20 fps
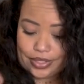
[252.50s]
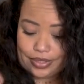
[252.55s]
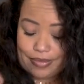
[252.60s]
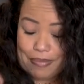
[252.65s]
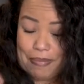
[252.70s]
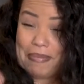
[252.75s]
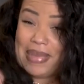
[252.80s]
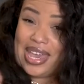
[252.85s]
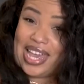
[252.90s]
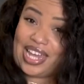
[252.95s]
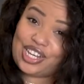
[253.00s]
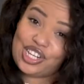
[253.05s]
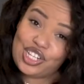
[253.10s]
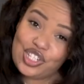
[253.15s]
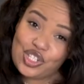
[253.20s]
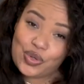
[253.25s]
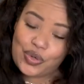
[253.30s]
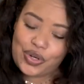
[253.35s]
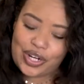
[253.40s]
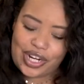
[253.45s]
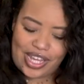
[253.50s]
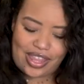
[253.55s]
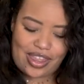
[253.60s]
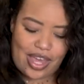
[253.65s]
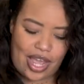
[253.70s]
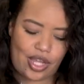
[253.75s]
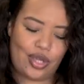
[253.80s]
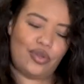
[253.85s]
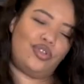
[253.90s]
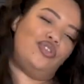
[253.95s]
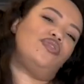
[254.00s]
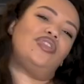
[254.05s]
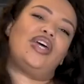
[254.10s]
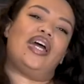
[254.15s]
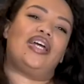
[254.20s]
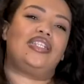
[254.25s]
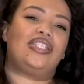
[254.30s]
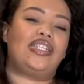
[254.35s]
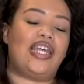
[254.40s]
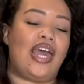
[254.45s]
mandatory that you do
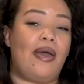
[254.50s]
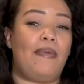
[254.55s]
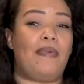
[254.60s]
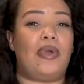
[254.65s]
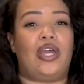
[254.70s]
that step,